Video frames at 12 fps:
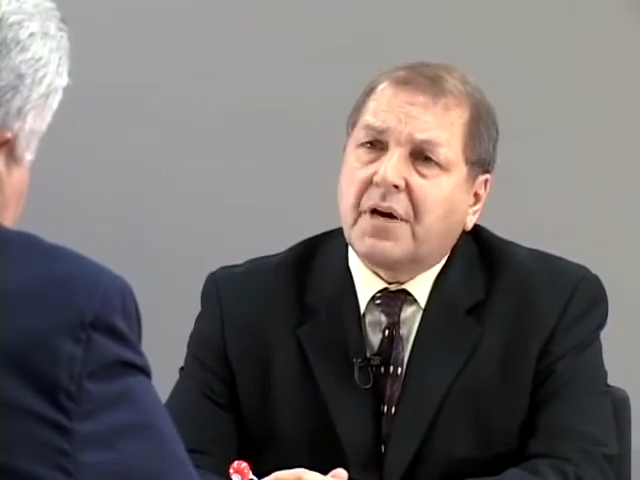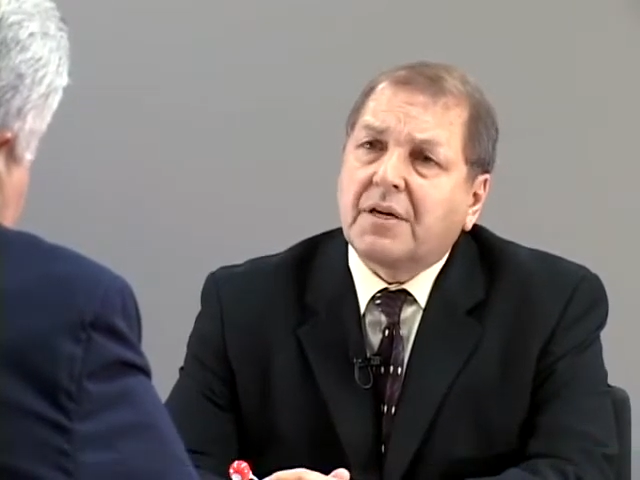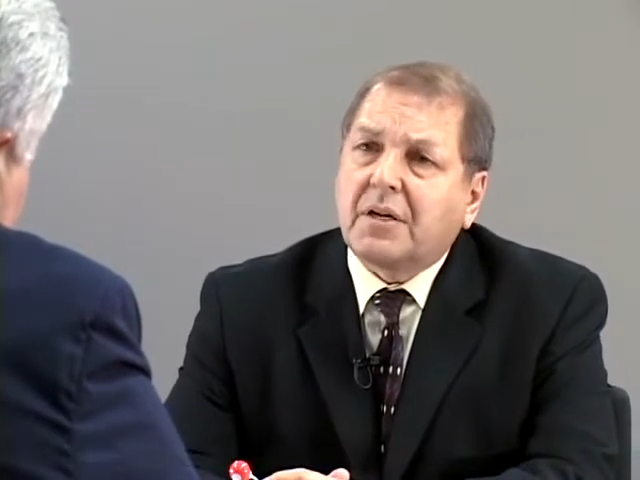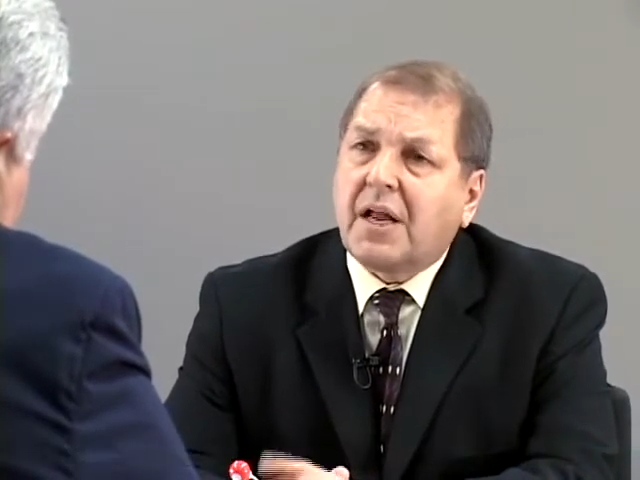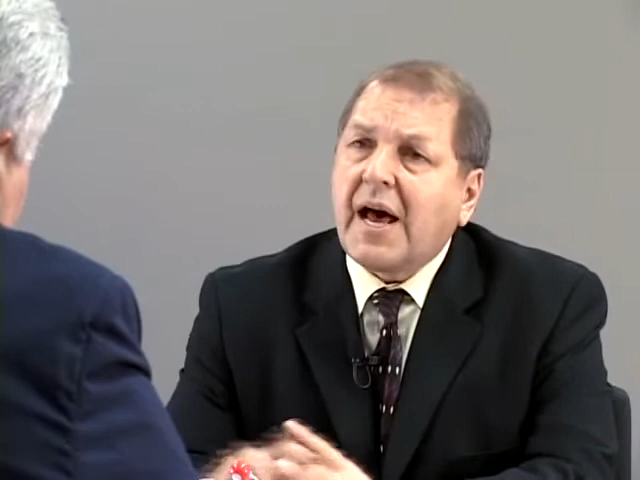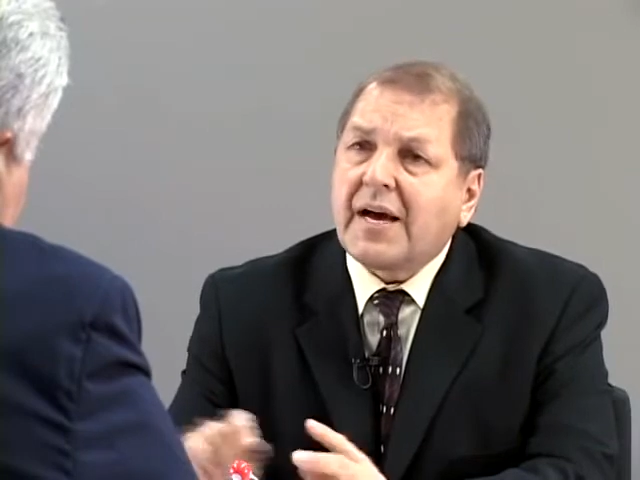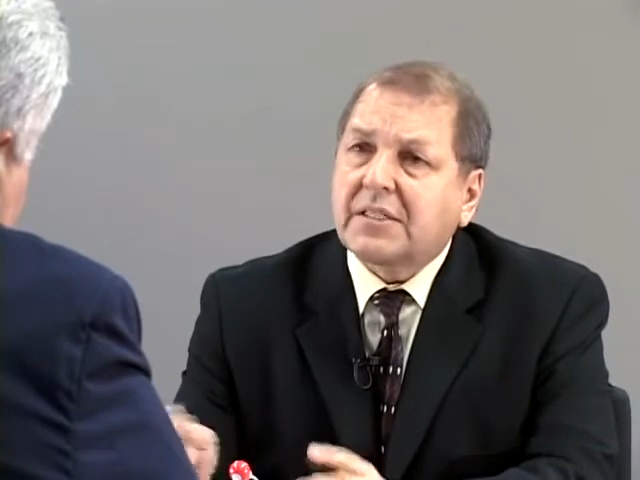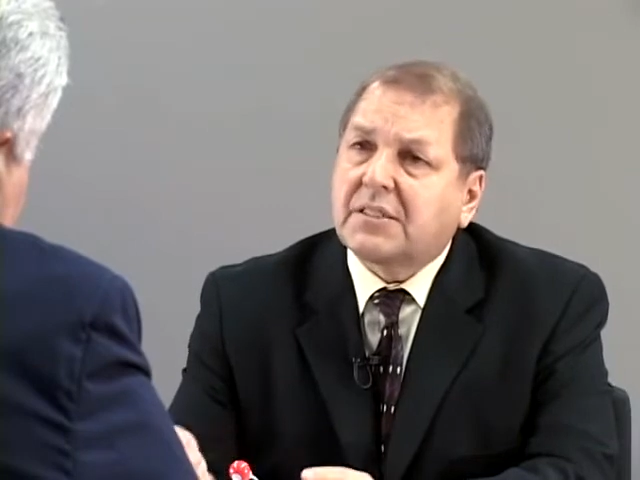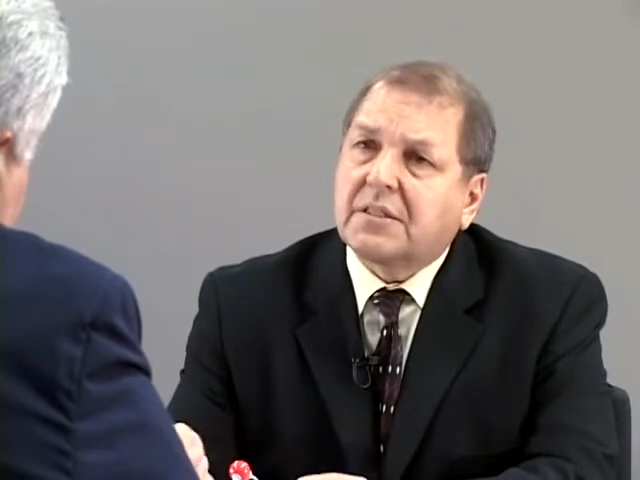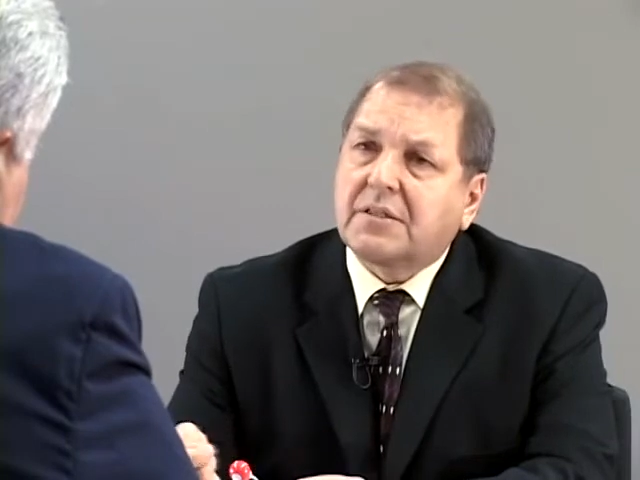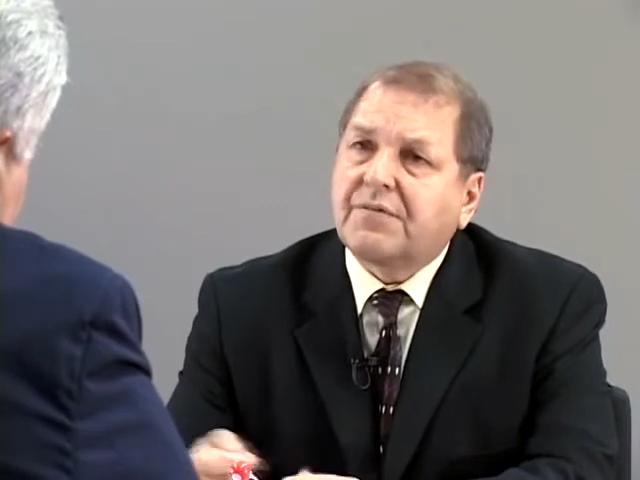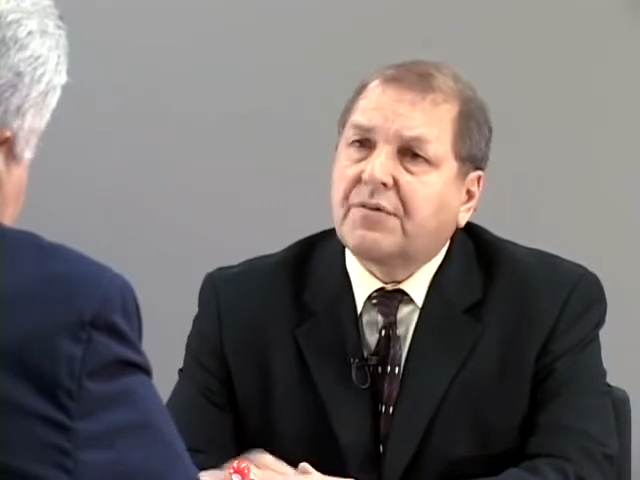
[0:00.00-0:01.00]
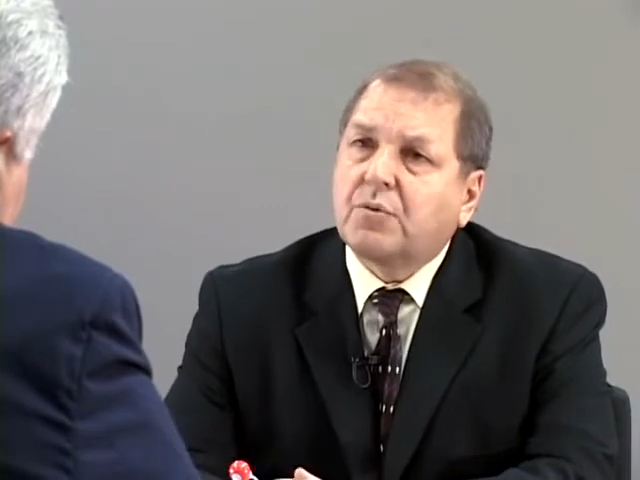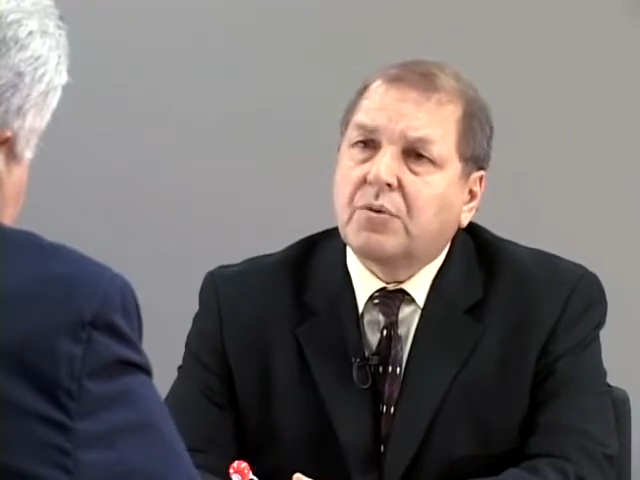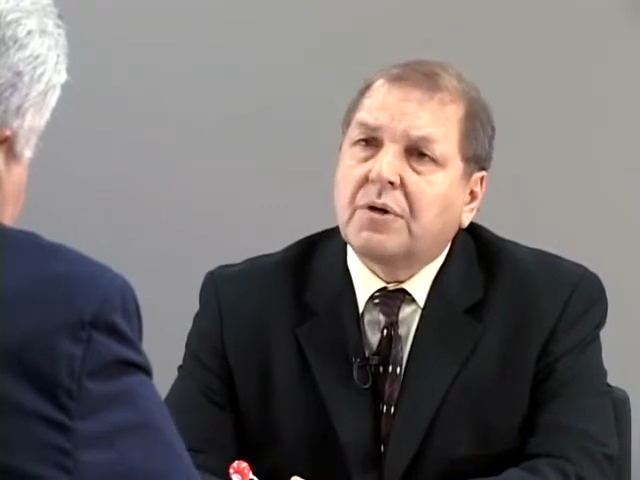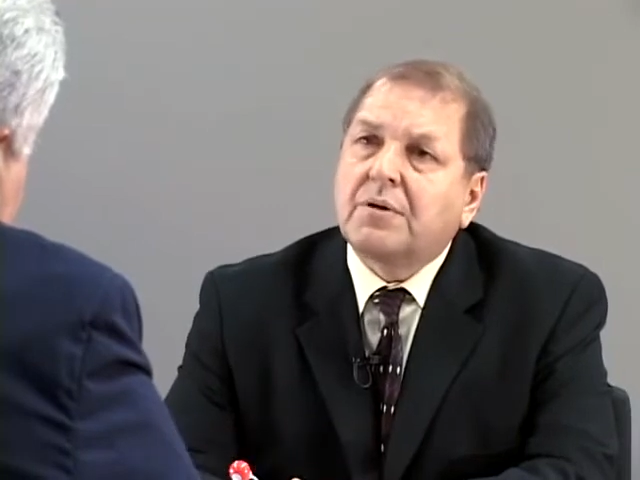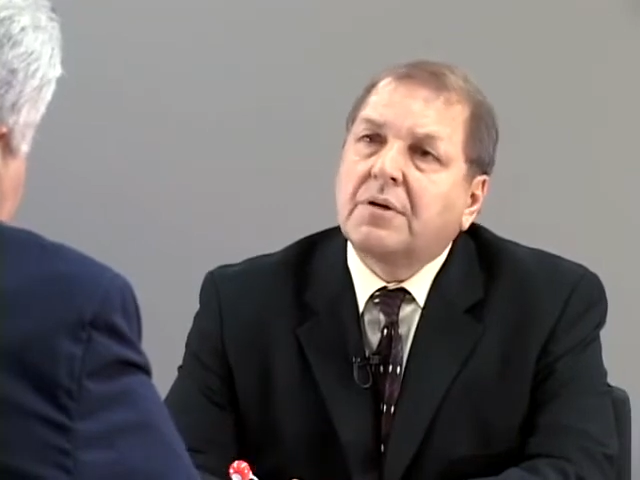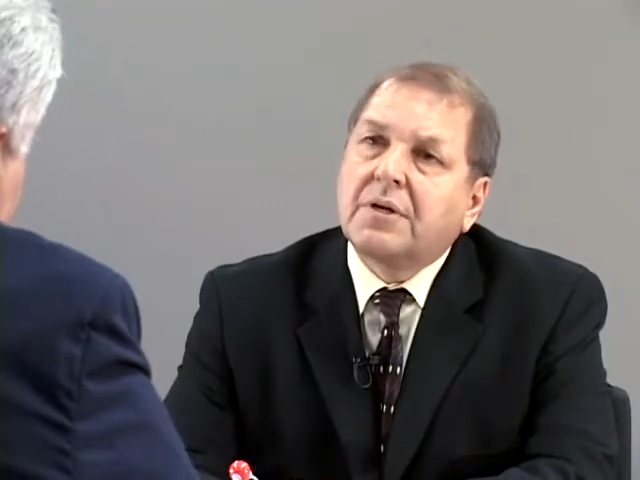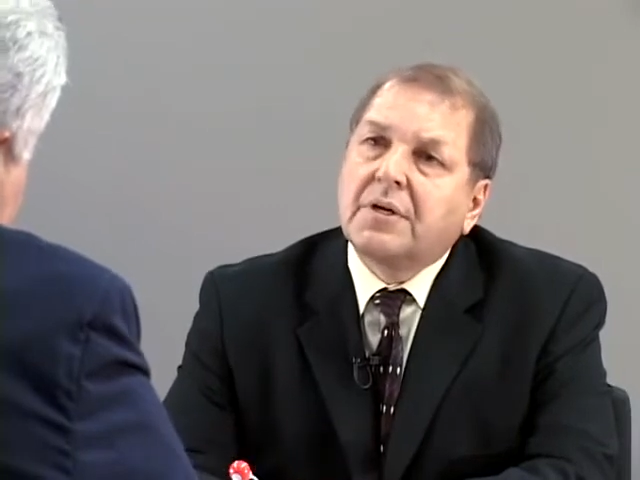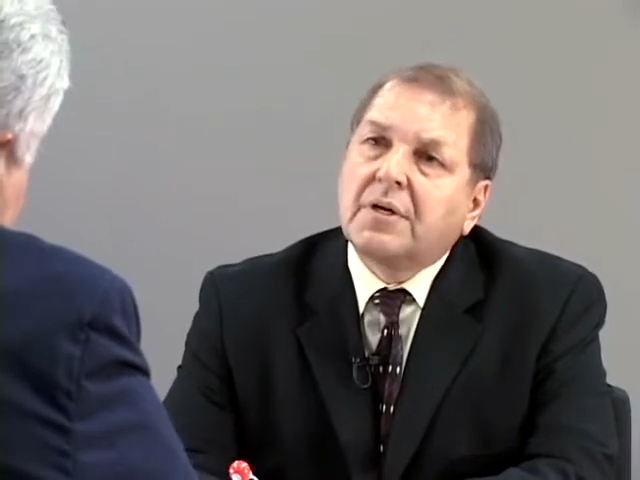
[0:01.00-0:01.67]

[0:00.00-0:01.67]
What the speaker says: unlocks it, if you will,